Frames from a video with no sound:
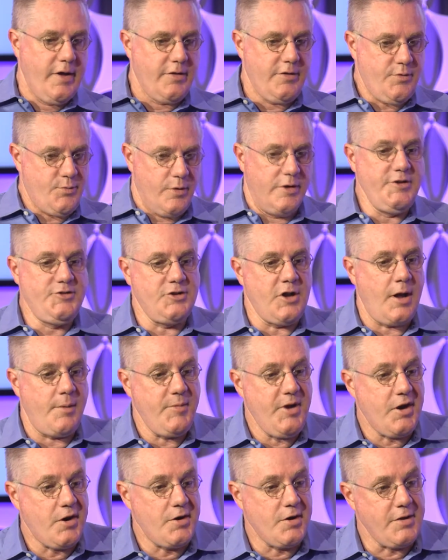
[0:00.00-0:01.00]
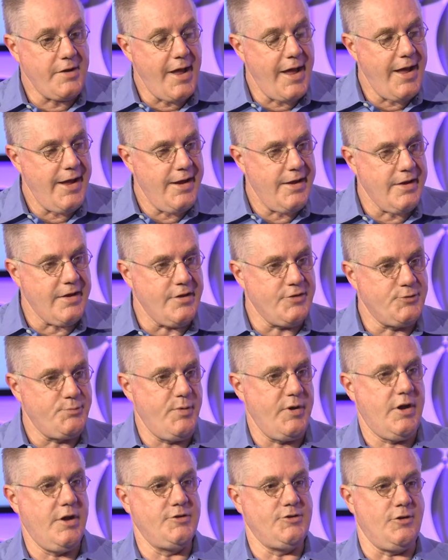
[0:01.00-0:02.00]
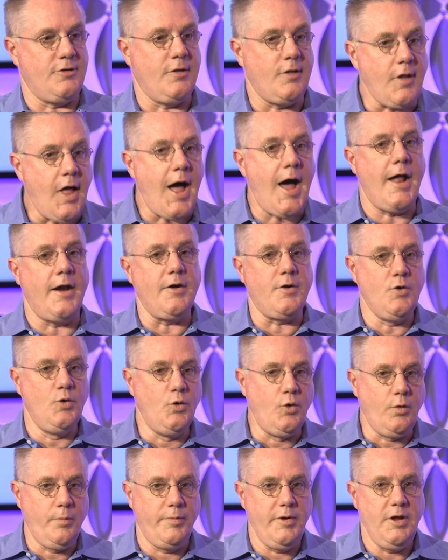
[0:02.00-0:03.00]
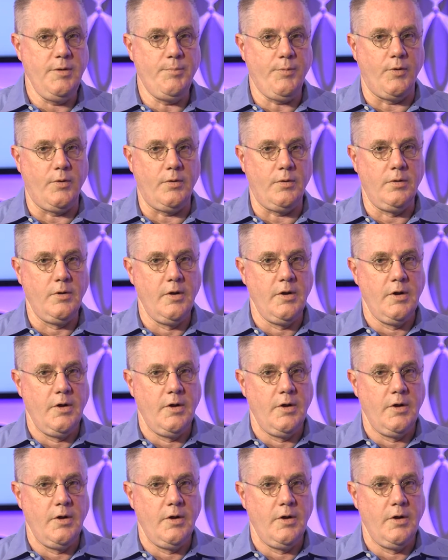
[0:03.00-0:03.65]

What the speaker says: The reason I'm here today is because a lot of cool people,